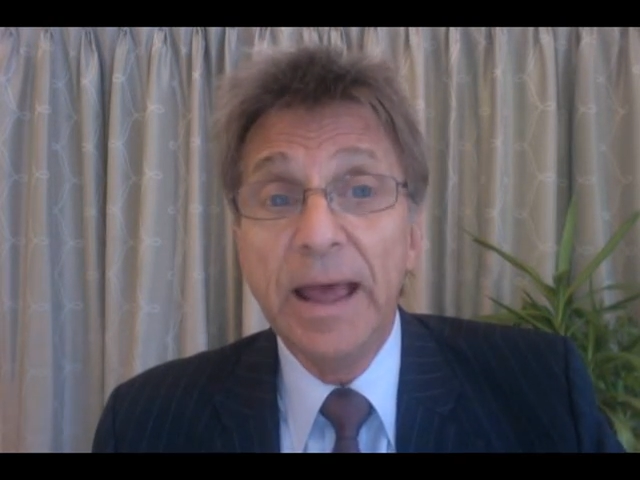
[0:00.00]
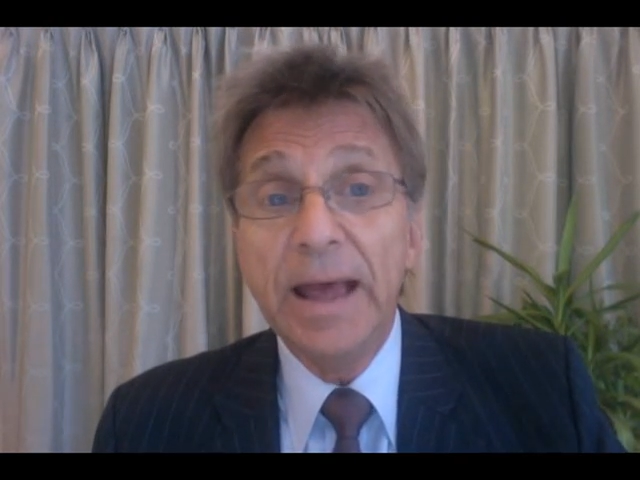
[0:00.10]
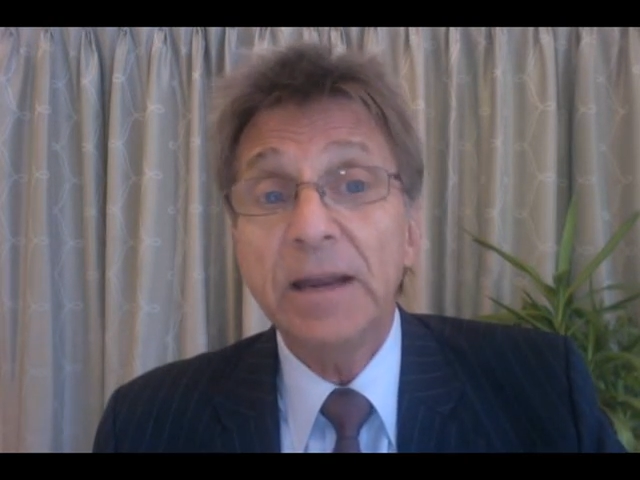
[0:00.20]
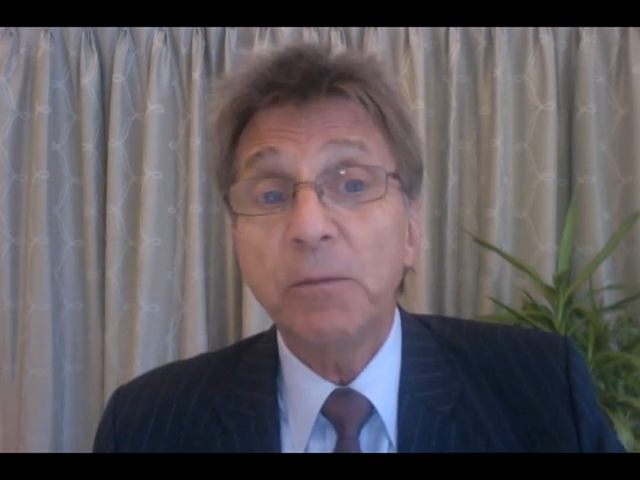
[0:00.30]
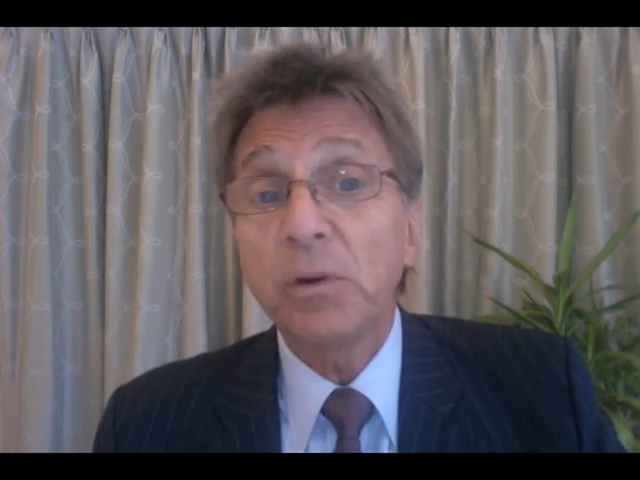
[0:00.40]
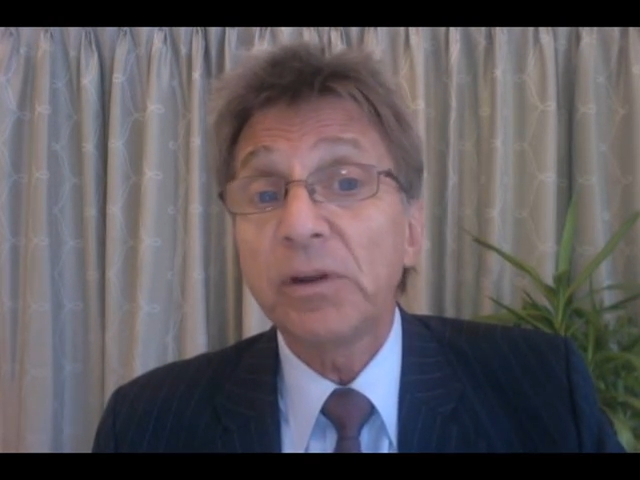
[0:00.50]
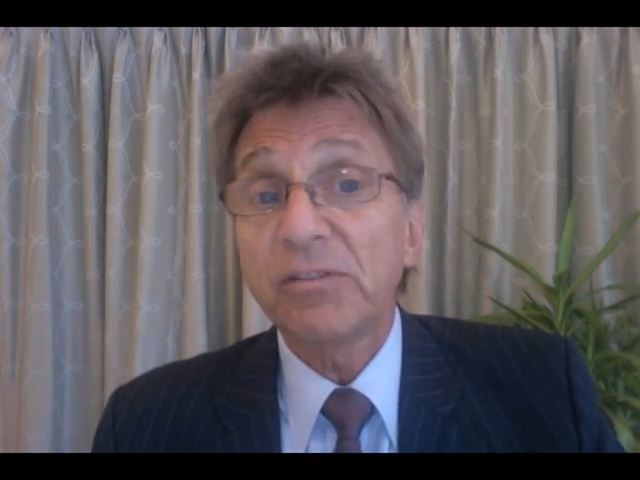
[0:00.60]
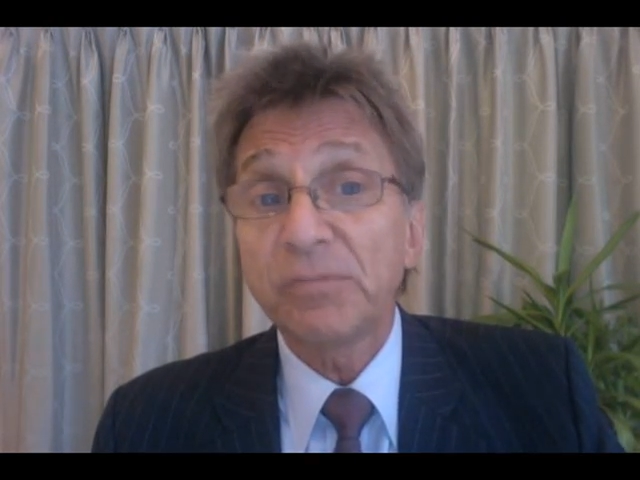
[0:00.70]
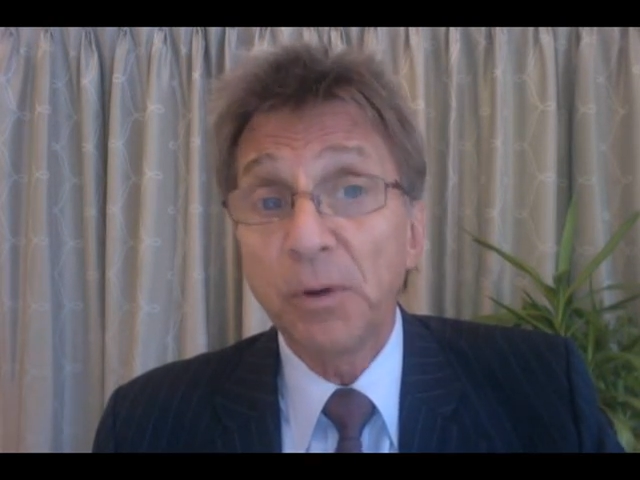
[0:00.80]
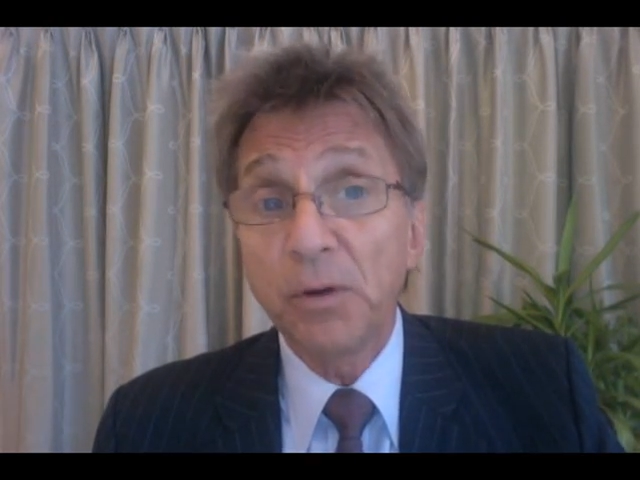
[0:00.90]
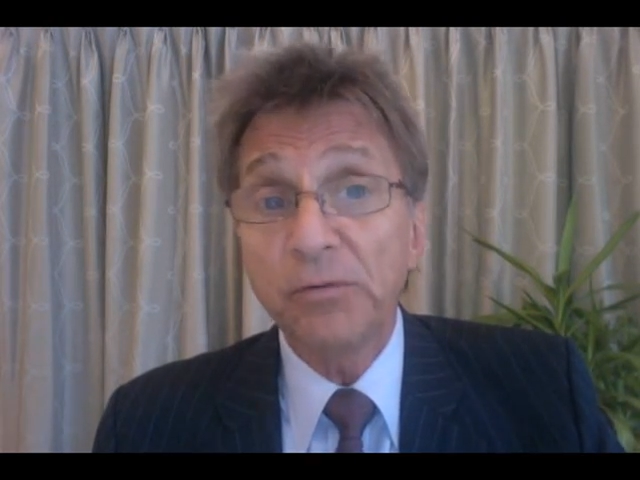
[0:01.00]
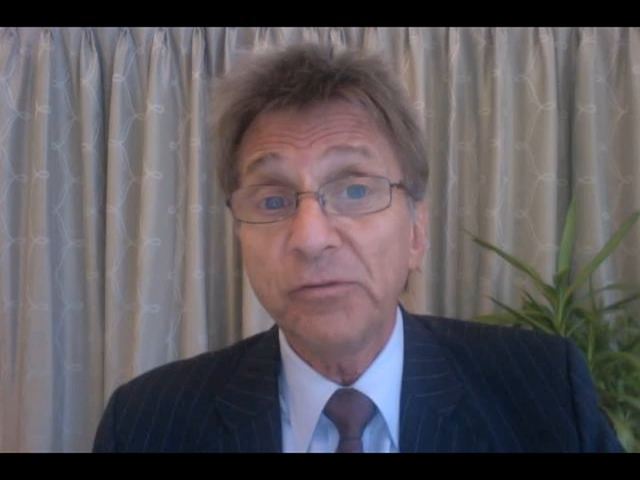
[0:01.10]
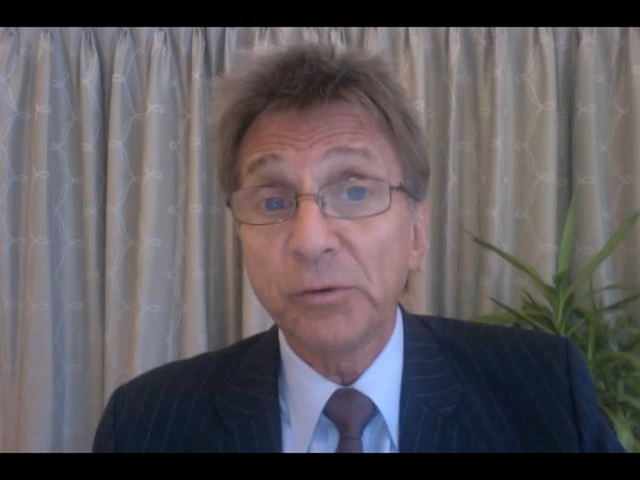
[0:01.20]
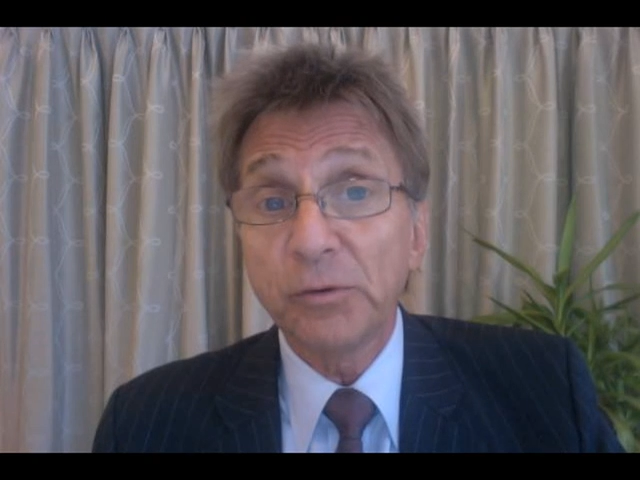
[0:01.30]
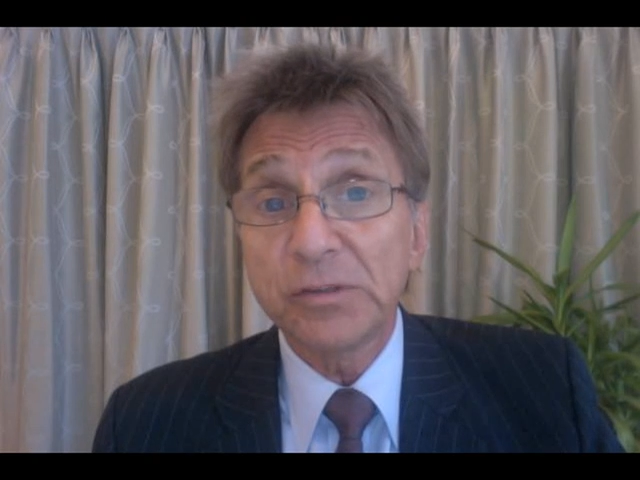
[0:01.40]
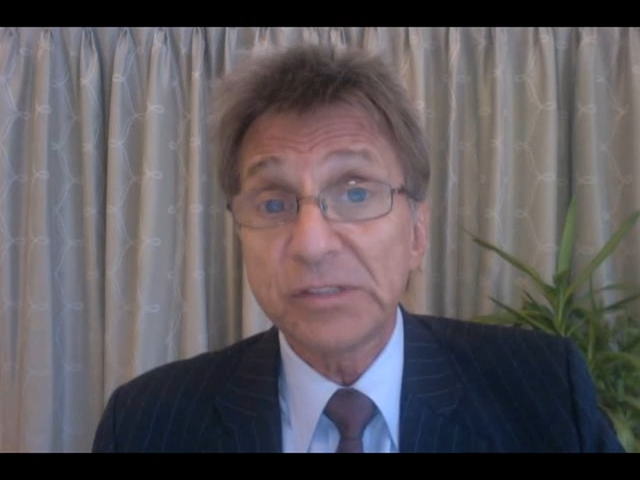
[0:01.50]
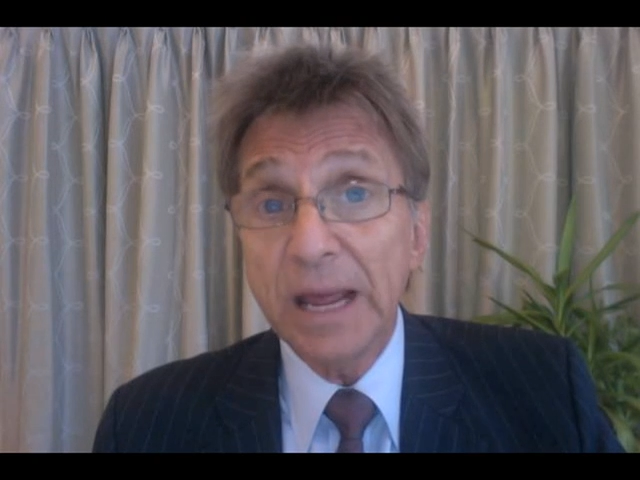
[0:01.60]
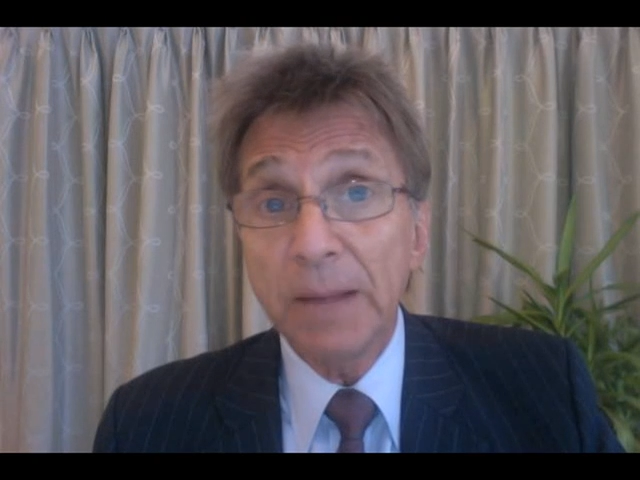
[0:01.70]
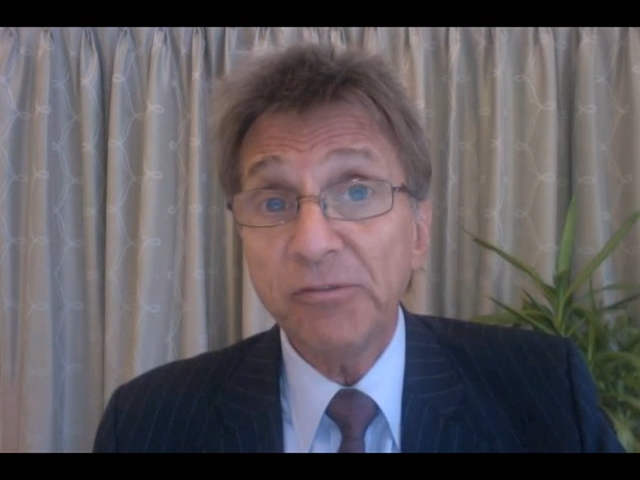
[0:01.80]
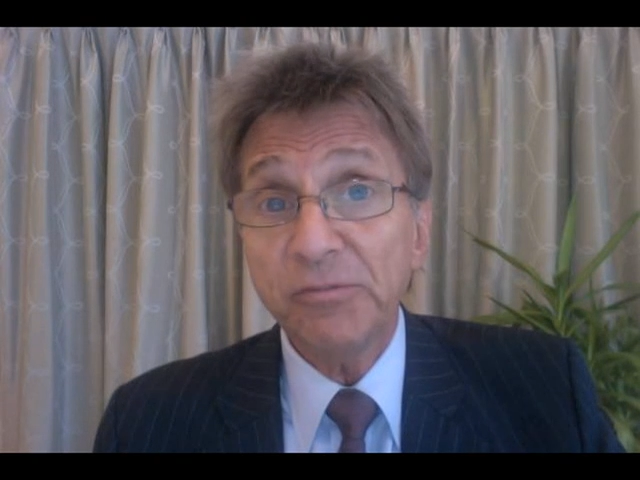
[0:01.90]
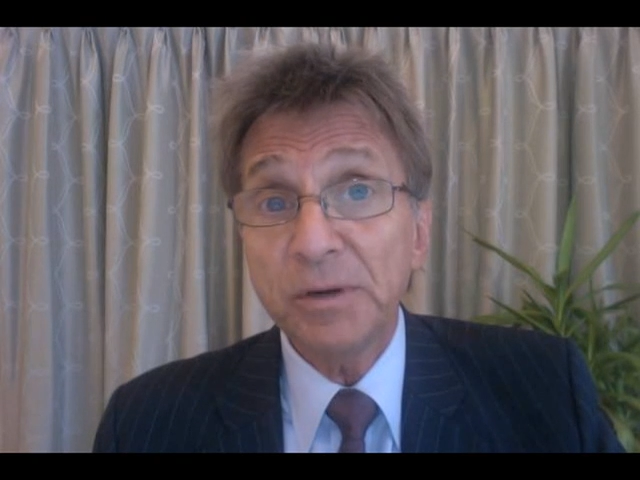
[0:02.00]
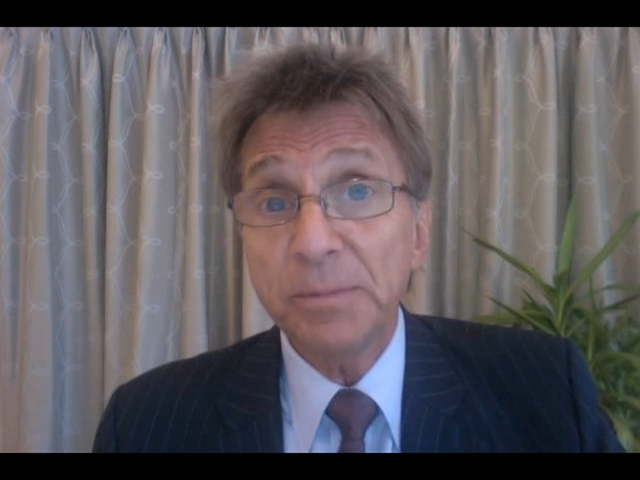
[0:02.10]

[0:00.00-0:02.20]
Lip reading: And it will expose your establishment